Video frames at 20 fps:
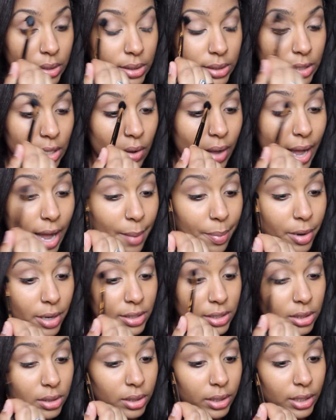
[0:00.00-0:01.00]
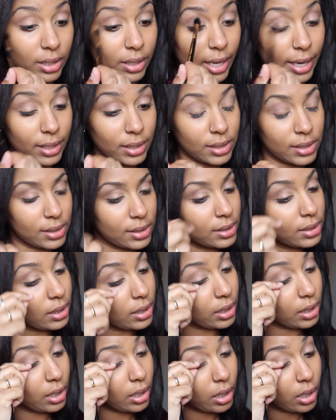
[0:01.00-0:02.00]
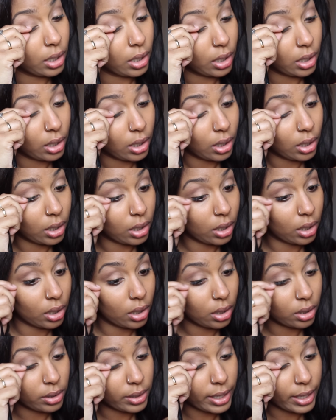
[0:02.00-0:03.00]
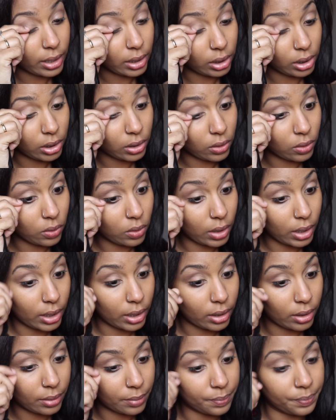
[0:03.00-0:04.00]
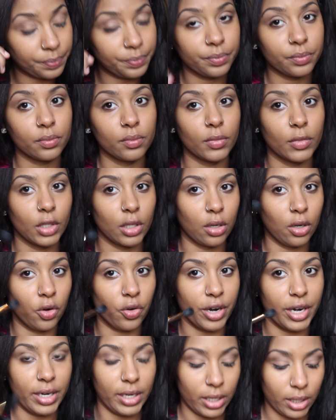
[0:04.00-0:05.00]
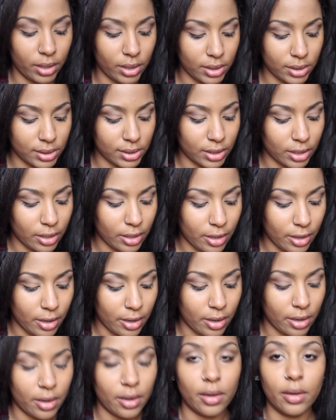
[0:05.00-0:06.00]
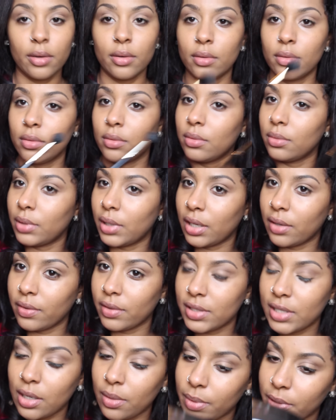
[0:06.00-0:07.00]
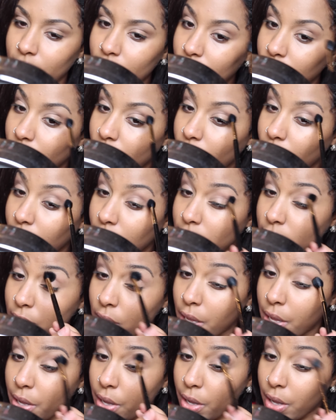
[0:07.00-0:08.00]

so I personally like to see that little um gradientness whatever, is that a word? Okay. So